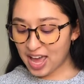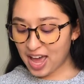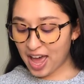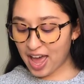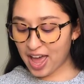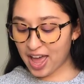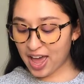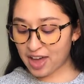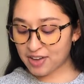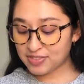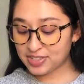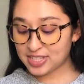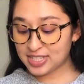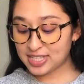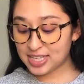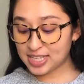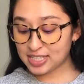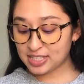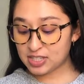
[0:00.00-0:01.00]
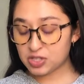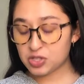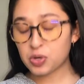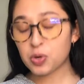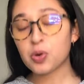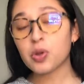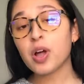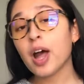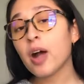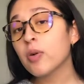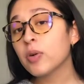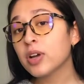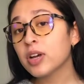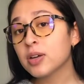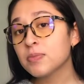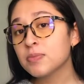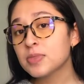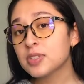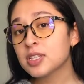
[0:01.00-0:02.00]
I have 6 total
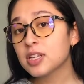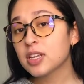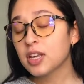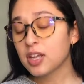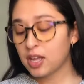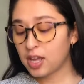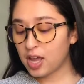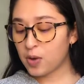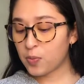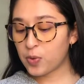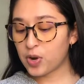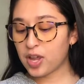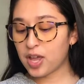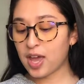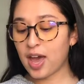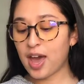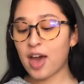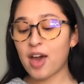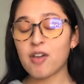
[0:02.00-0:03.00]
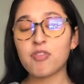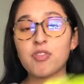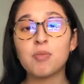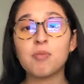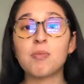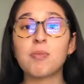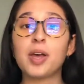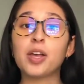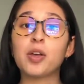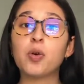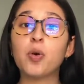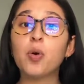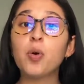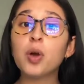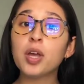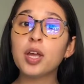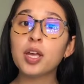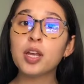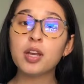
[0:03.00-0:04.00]
outcomes. And when I have my
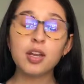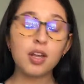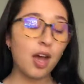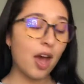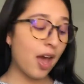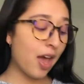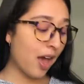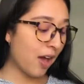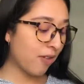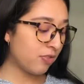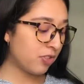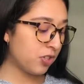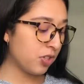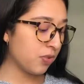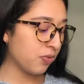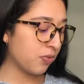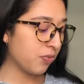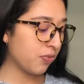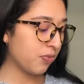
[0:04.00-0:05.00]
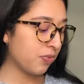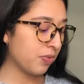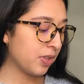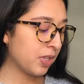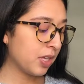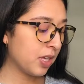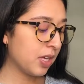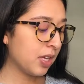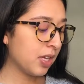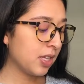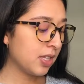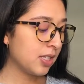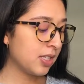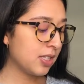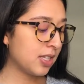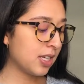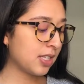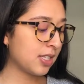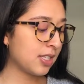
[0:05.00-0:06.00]
coin, I have 2.
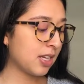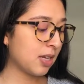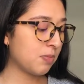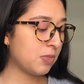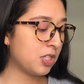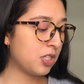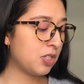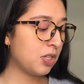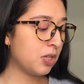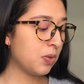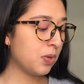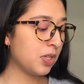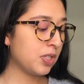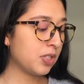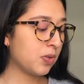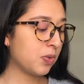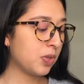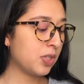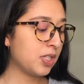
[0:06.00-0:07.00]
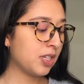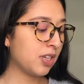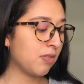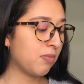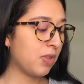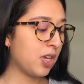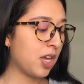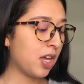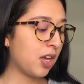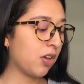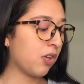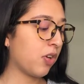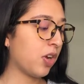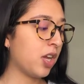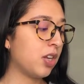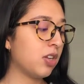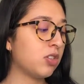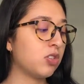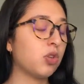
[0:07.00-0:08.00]
6 times 2 is going to give me a
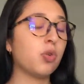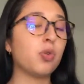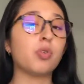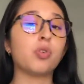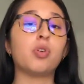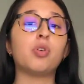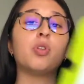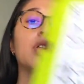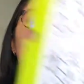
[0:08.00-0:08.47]
grand total